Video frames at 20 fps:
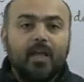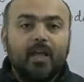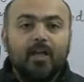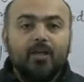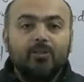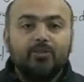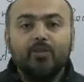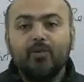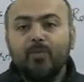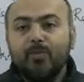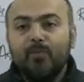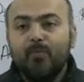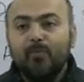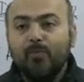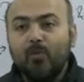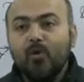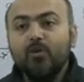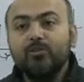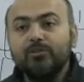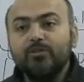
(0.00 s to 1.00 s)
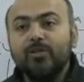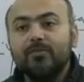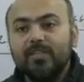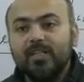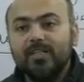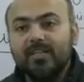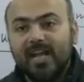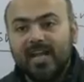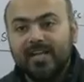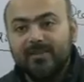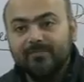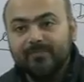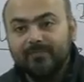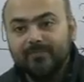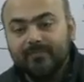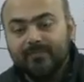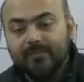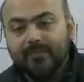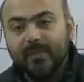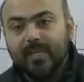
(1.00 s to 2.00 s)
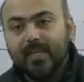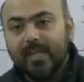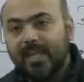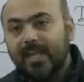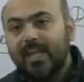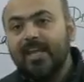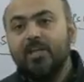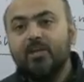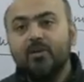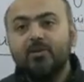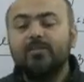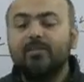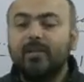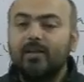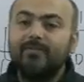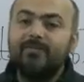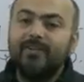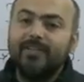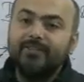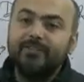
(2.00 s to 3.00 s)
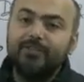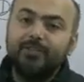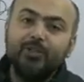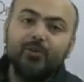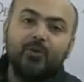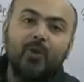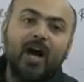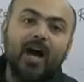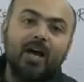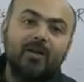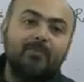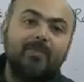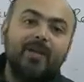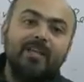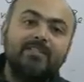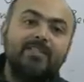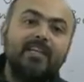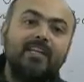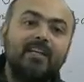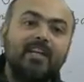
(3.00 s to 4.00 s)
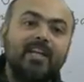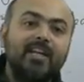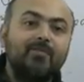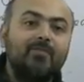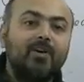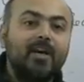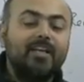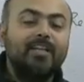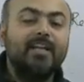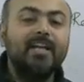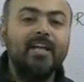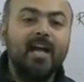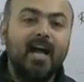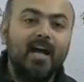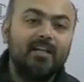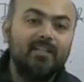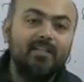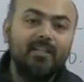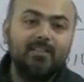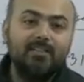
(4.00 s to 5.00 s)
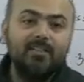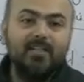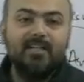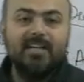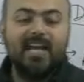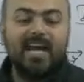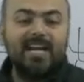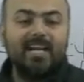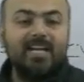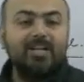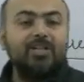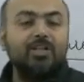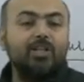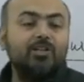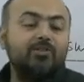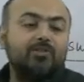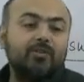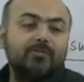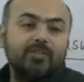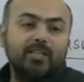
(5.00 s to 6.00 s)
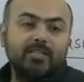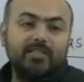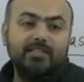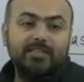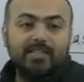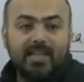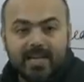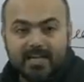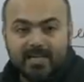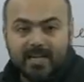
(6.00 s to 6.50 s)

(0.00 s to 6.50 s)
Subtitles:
So most of the time in your service, you are basically working under the directions of the state